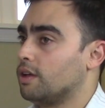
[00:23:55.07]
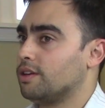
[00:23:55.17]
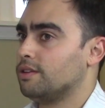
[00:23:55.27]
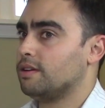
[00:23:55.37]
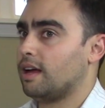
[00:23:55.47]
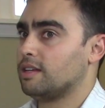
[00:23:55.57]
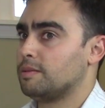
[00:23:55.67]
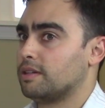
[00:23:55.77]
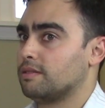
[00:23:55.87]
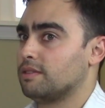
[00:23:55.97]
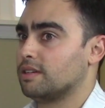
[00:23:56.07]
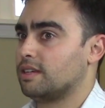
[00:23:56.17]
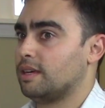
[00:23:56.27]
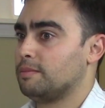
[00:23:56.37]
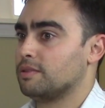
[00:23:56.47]
Another aspect of the
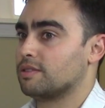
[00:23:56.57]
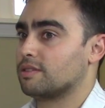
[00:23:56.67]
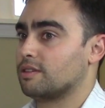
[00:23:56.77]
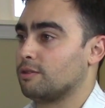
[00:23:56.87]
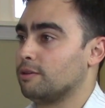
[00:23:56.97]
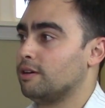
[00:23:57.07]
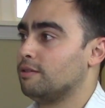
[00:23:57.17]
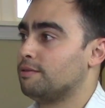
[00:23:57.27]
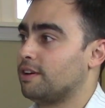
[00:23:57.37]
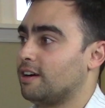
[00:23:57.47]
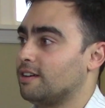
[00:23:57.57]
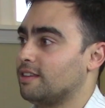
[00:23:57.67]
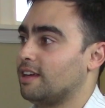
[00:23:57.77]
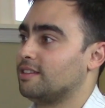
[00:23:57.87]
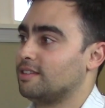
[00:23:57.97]
campus career fair
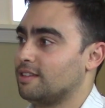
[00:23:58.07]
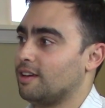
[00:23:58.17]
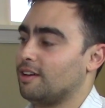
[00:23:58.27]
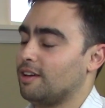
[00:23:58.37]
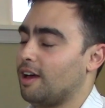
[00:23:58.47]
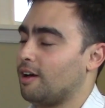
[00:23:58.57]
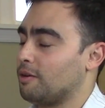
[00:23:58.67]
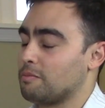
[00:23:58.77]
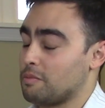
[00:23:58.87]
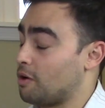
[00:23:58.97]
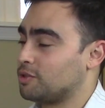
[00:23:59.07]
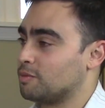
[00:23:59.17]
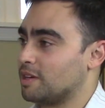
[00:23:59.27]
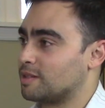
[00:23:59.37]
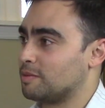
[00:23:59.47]
that also
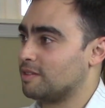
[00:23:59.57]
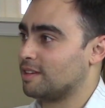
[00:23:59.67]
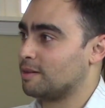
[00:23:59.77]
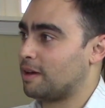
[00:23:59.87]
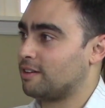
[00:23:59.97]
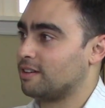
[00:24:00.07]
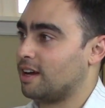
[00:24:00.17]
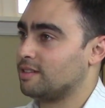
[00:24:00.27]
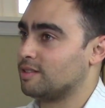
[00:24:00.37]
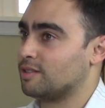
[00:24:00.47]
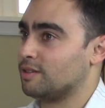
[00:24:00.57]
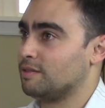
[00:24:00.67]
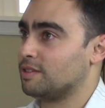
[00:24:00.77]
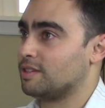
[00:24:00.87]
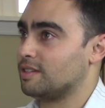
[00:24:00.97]
makes me think about your guys'
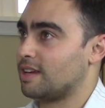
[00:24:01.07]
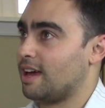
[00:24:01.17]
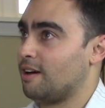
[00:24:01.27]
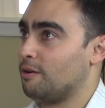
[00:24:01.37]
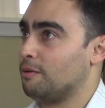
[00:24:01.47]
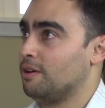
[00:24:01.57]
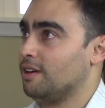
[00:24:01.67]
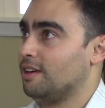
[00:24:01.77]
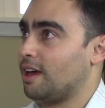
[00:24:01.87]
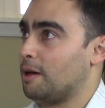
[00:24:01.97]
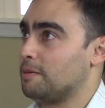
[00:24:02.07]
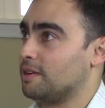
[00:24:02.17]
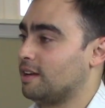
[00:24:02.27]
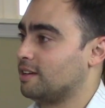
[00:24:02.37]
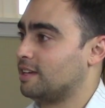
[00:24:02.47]
service is how, at
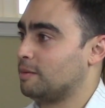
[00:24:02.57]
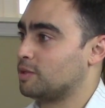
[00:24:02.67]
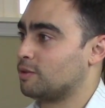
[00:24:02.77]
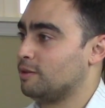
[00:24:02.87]
a campus